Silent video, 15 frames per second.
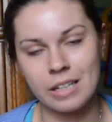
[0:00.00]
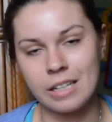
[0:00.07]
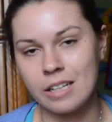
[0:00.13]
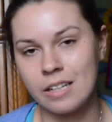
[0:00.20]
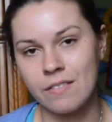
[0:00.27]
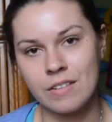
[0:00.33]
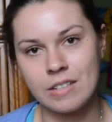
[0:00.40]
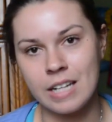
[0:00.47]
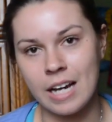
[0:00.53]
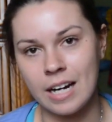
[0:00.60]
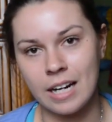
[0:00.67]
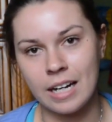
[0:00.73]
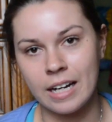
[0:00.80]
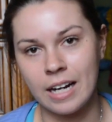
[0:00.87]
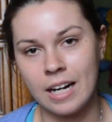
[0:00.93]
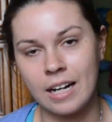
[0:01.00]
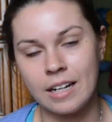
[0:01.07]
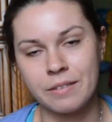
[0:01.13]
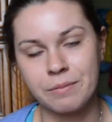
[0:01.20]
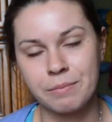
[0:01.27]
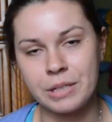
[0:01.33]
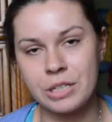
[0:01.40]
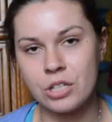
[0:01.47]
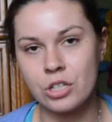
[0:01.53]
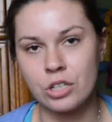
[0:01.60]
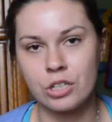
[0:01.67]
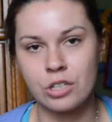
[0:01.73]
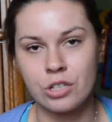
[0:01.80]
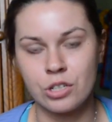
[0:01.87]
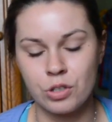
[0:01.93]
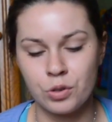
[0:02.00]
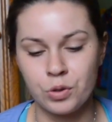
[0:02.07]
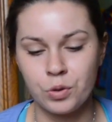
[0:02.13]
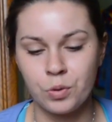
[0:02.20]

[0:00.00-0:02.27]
any of the tack I got, be sure to